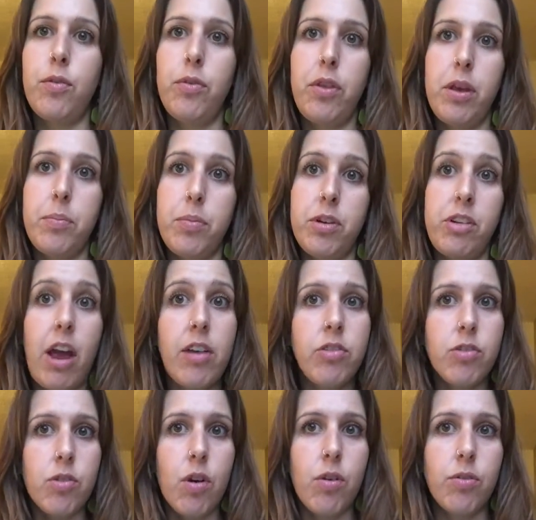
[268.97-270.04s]
only
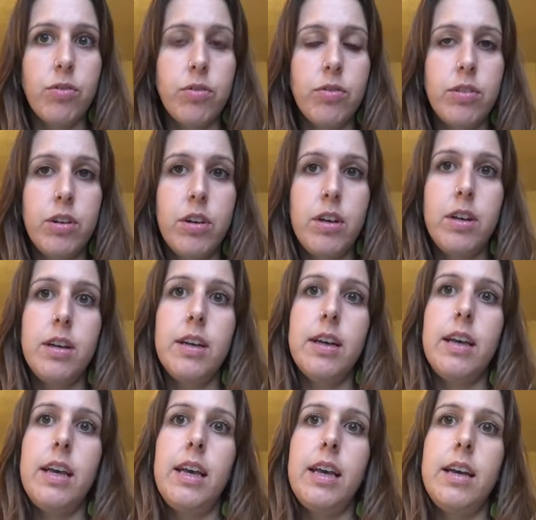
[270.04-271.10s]
progesterone,
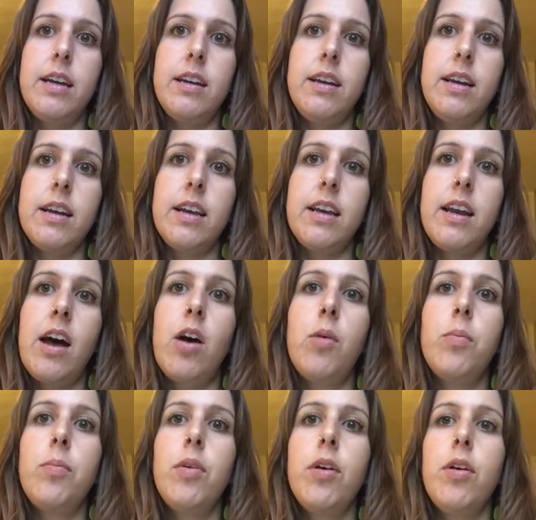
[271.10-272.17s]
it can
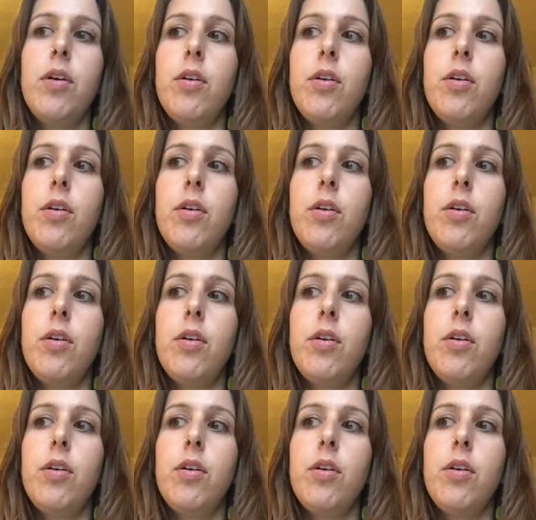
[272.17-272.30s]
help